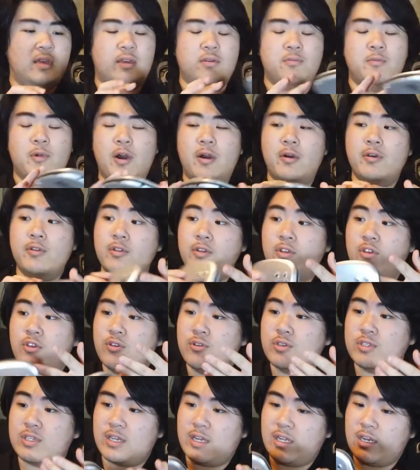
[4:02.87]
Well,
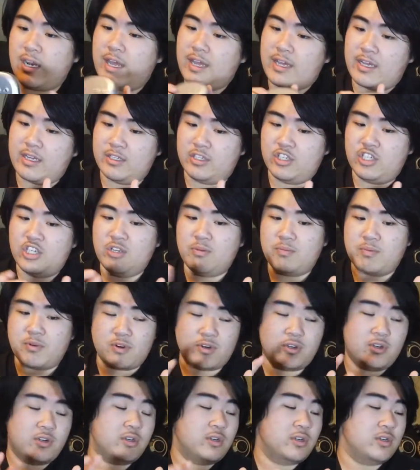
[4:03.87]
use like a
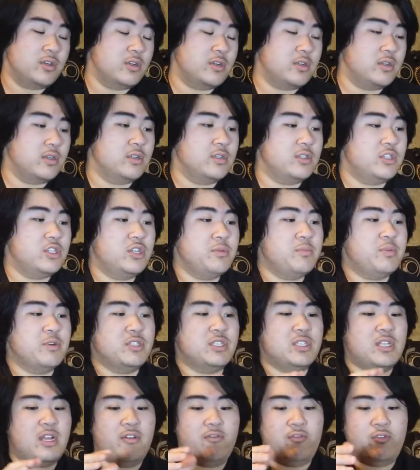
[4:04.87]
cheaper
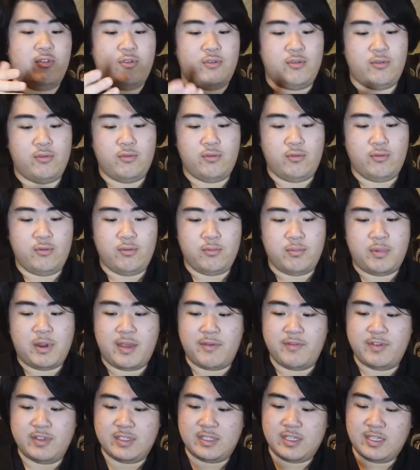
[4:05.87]
stuff to play
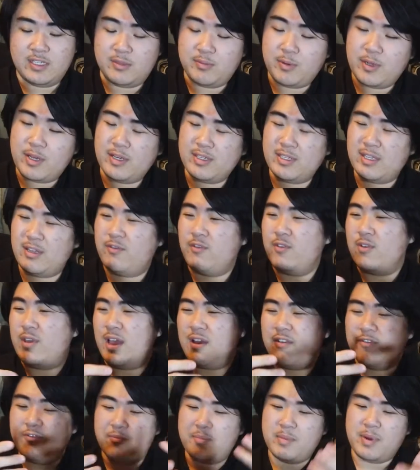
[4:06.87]
with this because if you
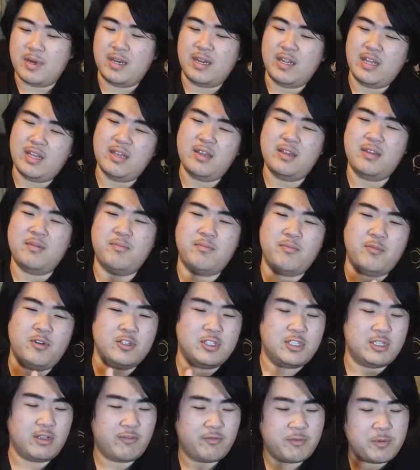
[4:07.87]
have money,
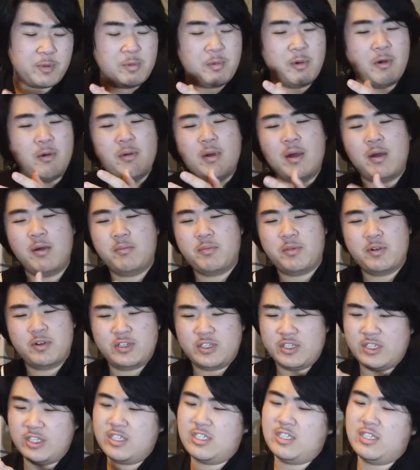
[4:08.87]
most of people will
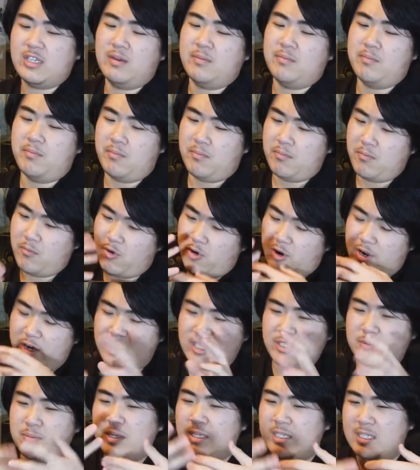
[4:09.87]
purchase a more
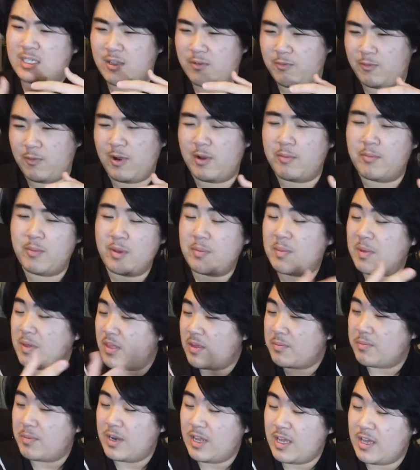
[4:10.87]
expensive one. Maybe the
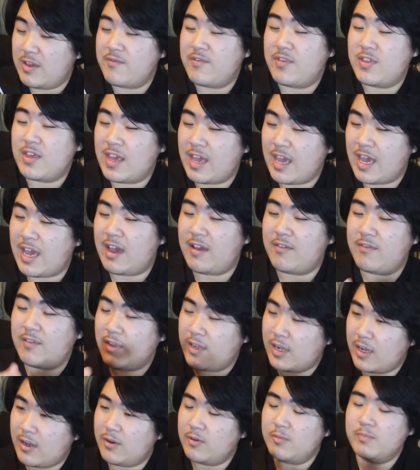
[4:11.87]
belief they have,
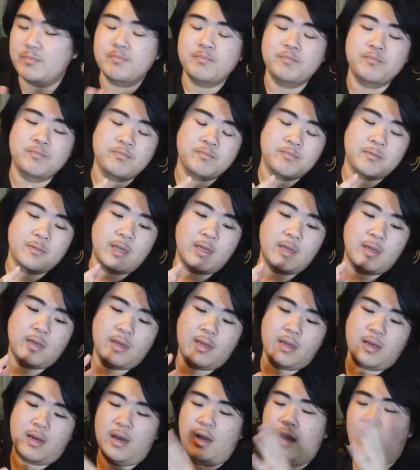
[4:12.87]

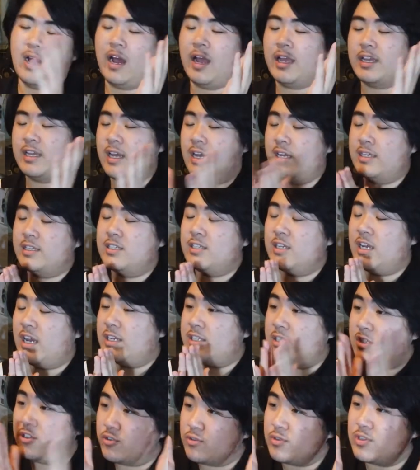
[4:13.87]
I
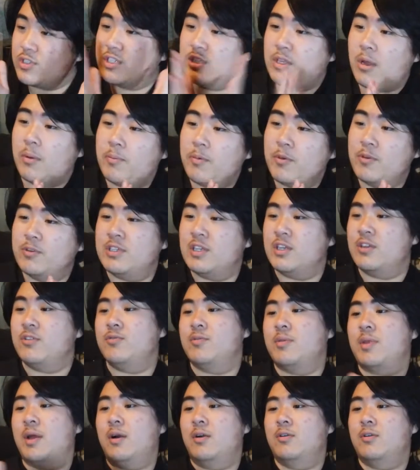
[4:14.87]
should stop using